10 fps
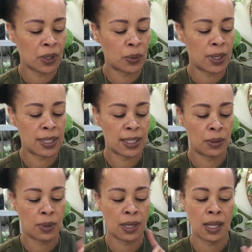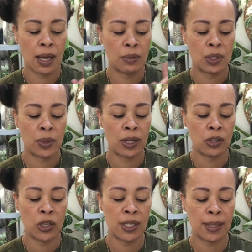whereas the one that I was
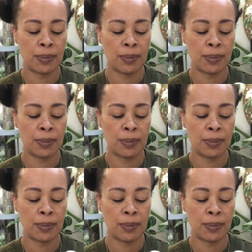using